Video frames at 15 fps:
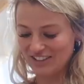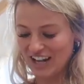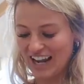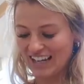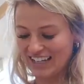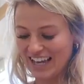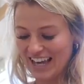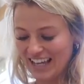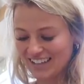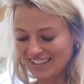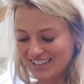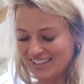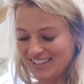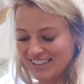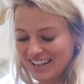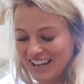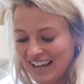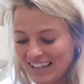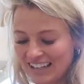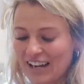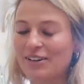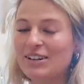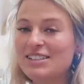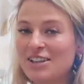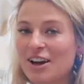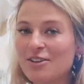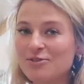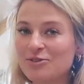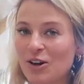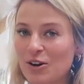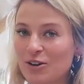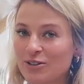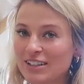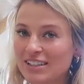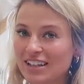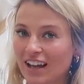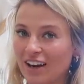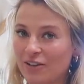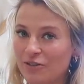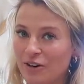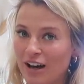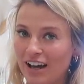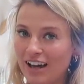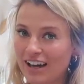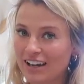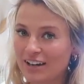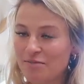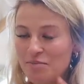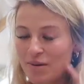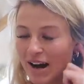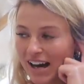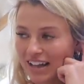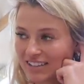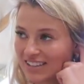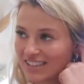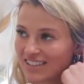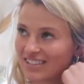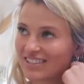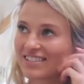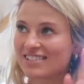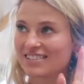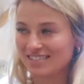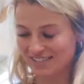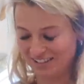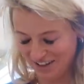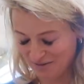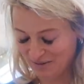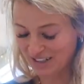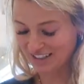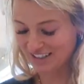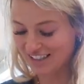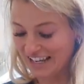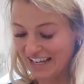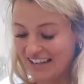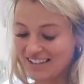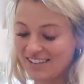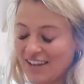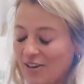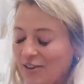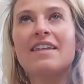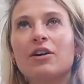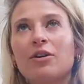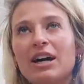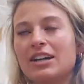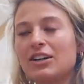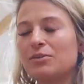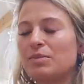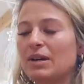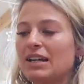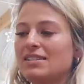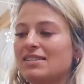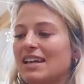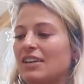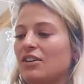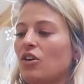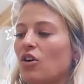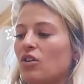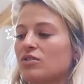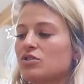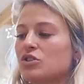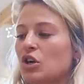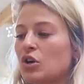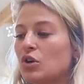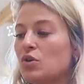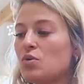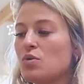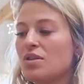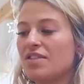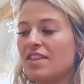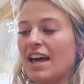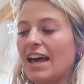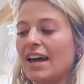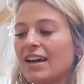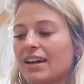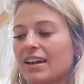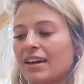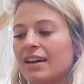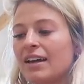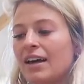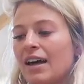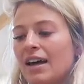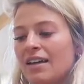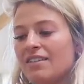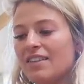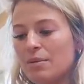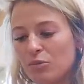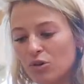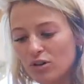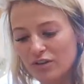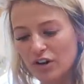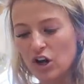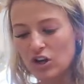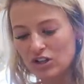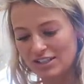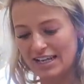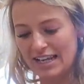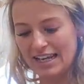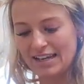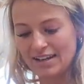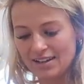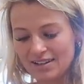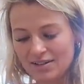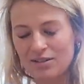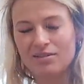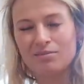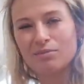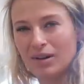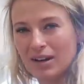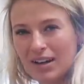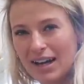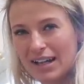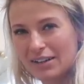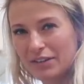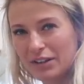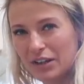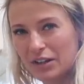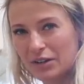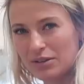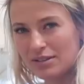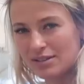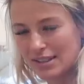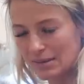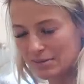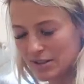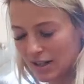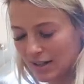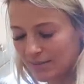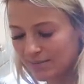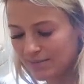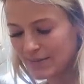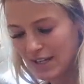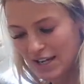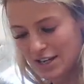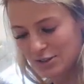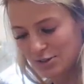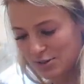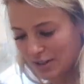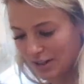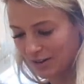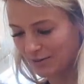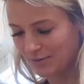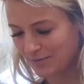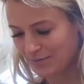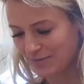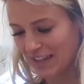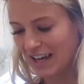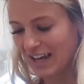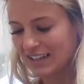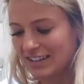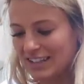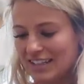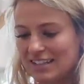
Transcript: jackets. Now, I don't know if it's going to work, but I'm going to see. So they're quite good because they're not too thick. They're more of a hoodie but kind of a coat at the same time. So they had